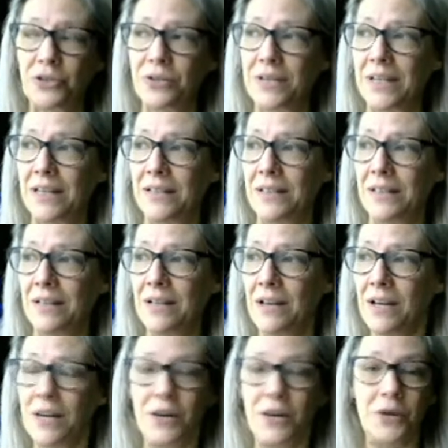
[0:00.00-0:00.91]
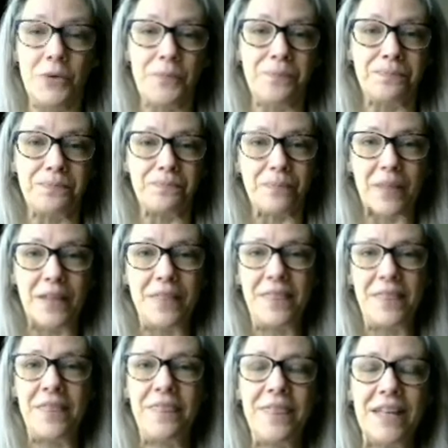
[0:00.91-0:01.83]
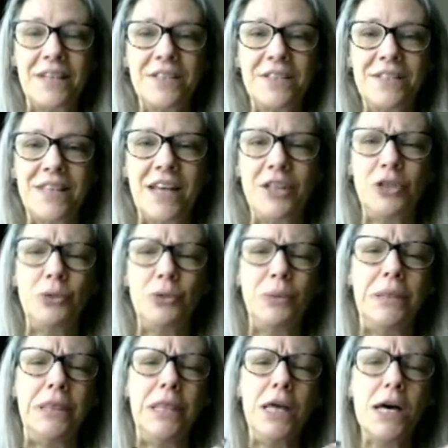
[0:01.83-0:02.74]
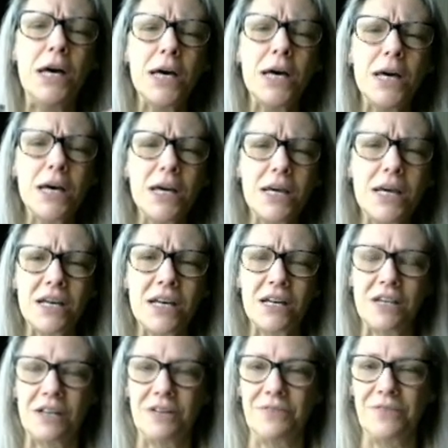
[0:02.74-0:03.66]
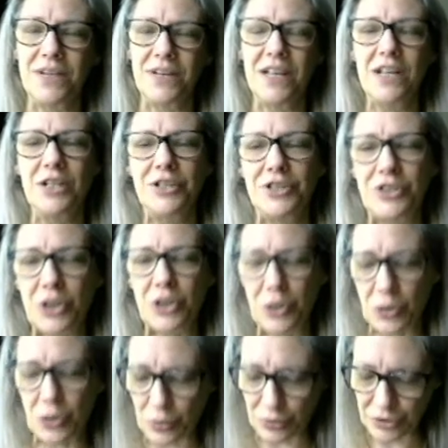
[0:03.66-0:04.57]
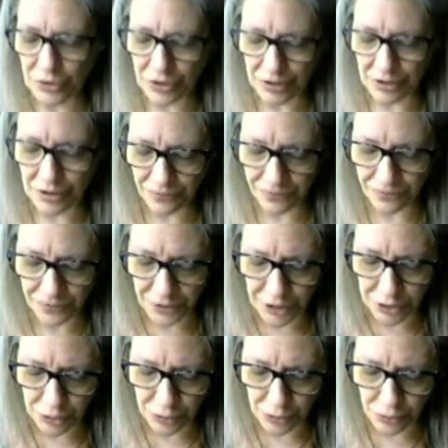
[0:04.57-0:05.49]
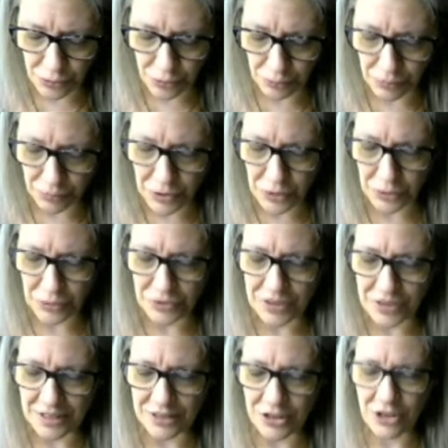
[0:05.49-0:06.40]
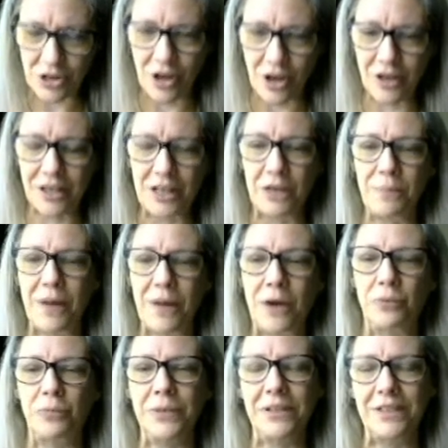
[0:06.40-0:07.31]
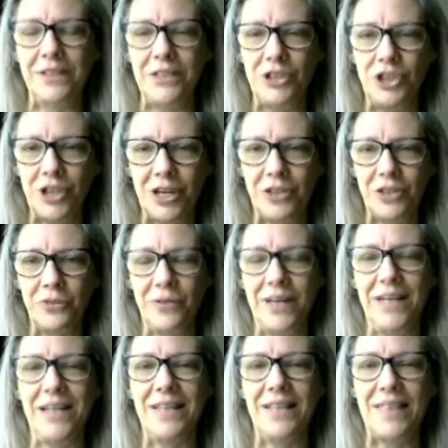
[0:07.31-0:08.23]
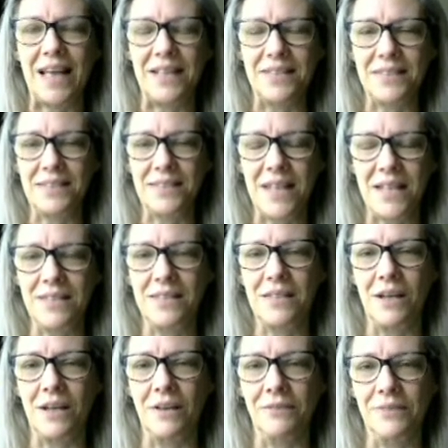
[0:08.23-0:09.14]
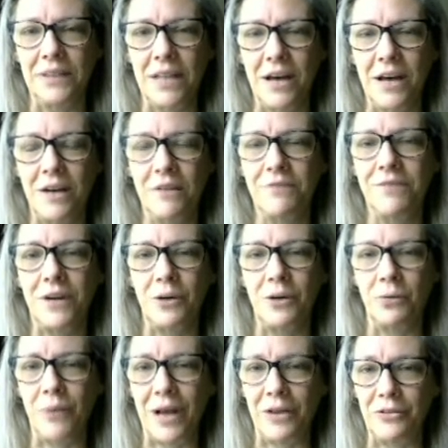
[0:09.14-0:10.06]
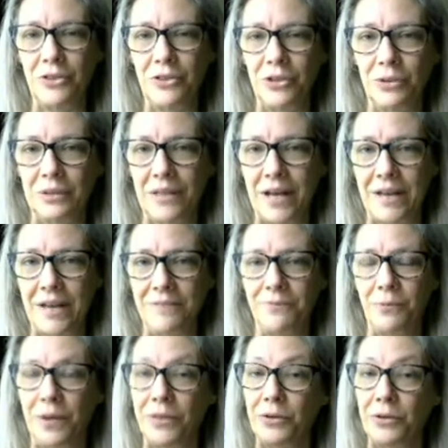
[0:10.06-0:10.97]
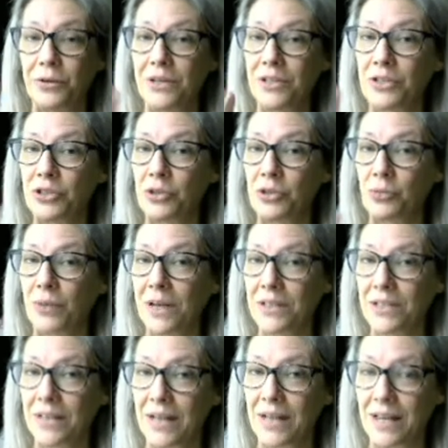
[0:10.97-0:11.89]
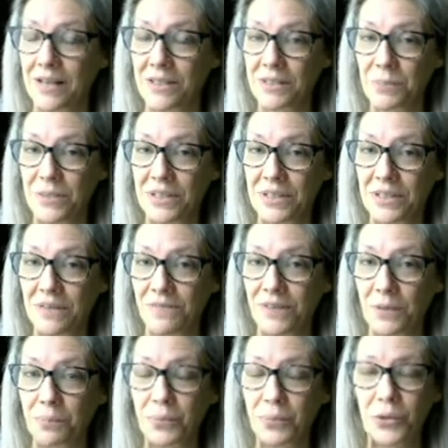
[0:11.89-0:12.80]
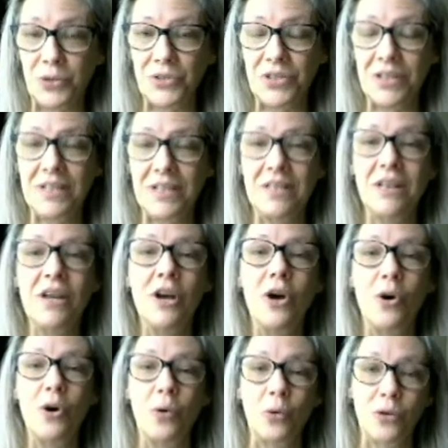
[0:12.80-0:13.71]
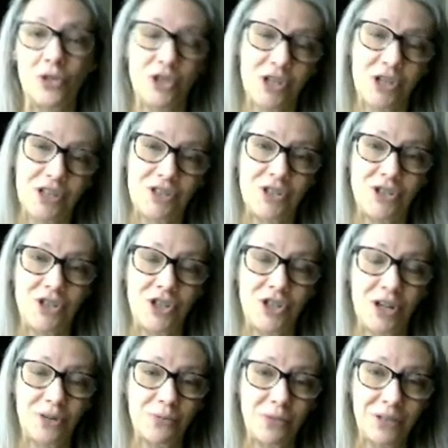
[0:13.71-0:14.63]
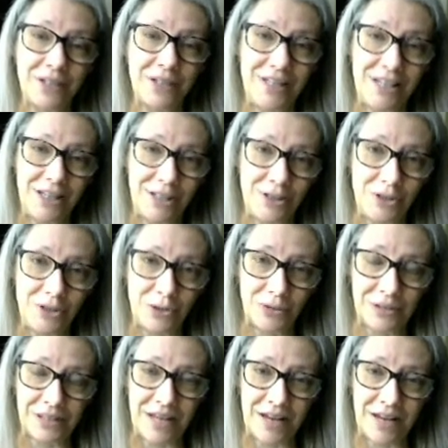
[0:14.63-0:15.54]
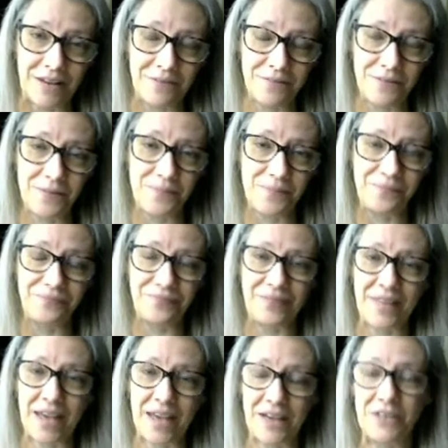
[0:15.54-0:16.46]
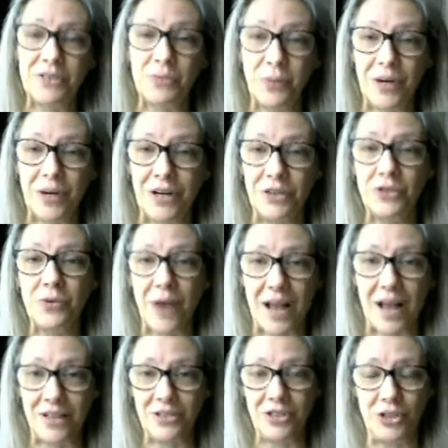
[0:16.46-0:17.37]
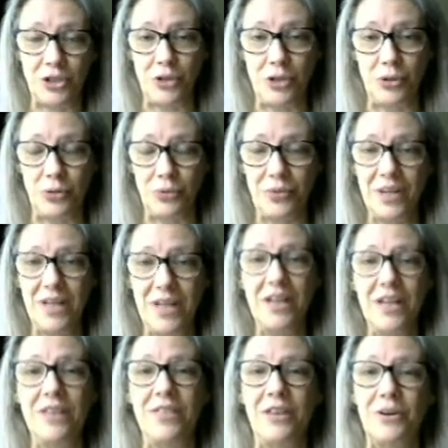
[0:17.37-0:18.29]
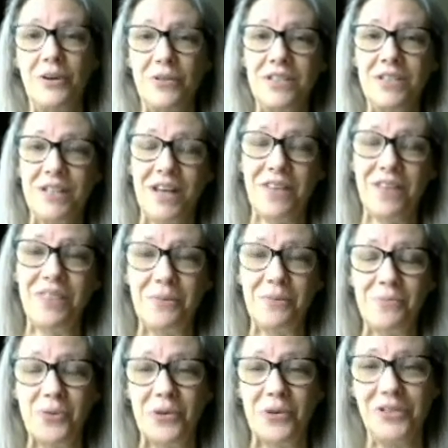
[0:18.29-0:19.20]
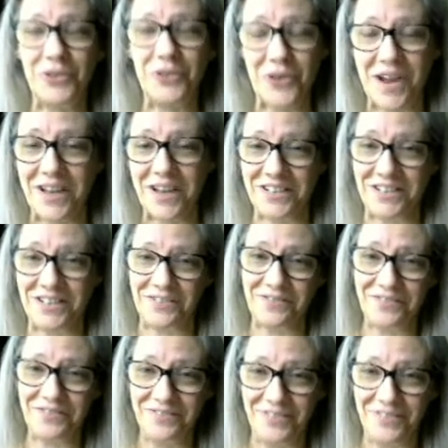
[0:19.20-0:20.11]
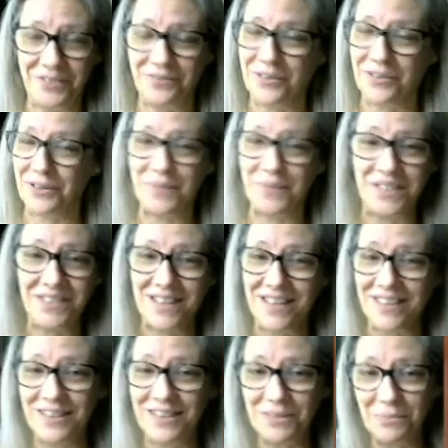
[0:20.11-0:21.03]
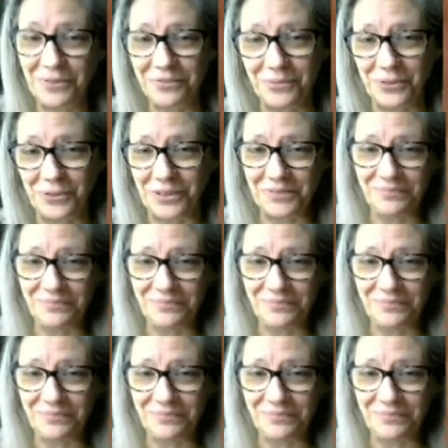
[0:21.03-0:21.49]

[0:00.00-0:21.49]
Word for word: in the things that you love. So for you, Roze, it's talking about really generating that sense of love around your life, whether it is directed at a specific person or just generally in your life. That is what attracts to you. There is nothing more attractive. You've heard me say this before.